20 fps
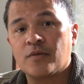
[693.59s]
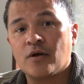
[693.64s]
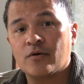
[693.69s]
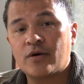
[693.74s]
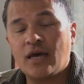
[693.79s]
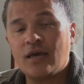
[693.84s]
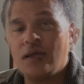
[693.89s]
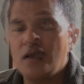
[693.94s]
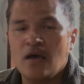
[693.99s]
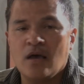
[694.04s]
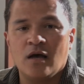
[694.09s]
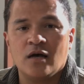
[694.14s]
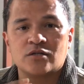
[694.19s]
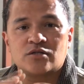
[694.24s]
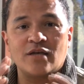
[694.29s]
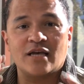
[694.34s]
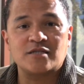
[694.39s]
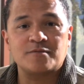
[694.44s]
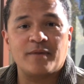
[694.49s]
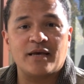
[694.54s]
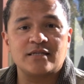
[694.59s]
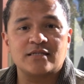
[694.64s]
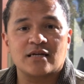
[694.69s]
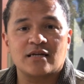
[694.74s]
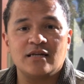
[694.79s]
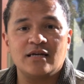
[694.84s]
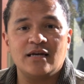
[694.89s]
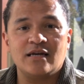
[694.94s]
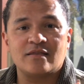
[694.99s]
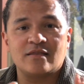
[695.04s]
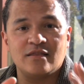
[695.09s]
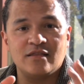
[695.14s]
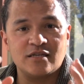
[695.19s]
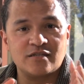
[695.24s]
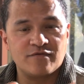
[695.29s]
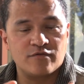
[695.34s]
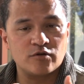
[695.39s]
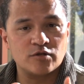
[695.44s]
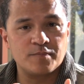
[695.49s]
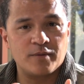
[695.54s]
Okay, so that's basically it in
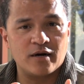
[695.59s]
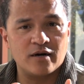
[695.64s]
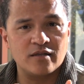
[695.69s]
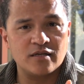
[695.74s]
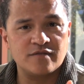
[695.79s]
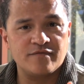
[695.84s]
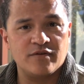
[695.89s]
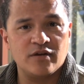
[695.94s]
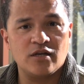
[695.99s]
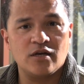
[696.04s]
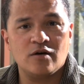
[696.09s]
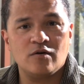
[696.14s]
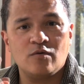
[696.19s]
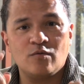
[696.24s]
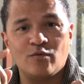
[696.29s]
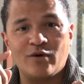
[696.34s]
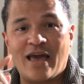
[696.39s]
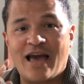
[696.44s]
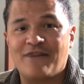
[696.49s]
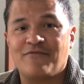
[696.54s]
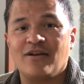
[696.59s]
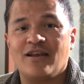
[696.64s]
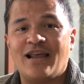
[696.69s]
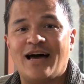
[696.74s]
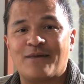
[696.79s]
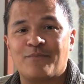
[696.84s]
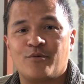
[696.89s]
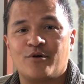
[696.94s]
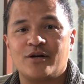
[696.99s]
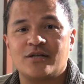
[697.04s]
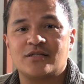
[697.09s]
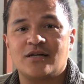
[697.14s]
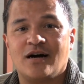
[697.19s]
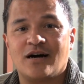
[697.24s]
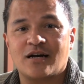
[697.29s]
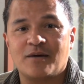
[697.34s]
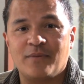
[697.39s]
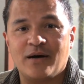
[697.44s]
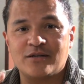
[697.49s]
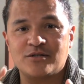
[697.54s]
this first part of this video. We have a lot more to
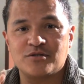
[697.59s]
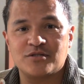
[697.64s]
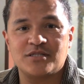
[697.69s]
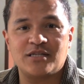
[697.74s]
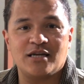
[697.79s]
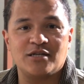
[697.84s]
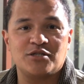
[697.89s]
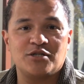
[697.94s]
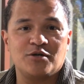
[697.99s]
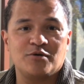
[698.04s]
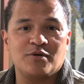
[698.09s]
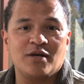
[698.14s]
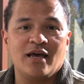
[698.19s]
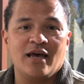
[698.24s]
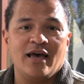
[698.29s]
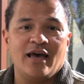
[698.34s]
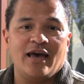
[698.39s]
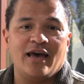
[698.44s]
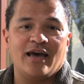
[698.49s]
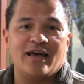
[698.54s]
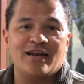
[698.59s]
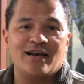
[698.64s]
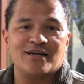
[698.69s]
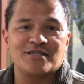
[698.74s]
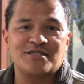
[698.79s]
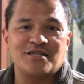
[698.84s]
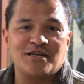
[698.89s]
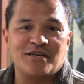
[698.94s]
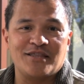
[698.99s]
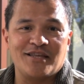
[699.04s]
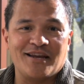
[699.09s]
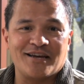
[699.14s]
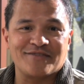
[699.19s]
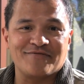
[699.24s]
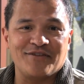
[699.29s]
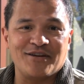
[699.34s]
talk about, so stay tuned, and I'll see you in the next